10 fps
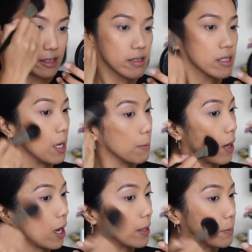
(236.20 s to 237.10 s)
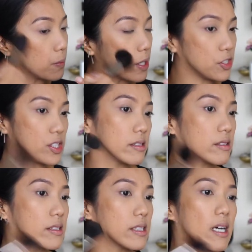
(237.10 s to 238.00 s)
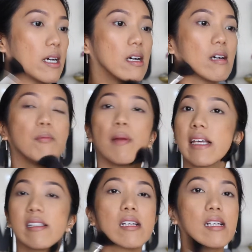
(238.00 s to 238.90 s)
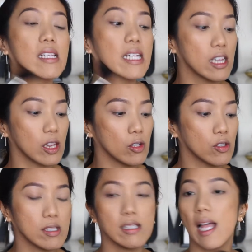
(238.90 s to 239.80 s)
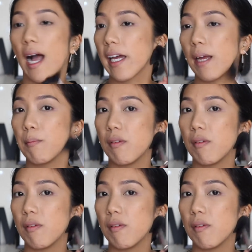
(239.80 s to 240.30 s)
there's some art brushes that basically looks like and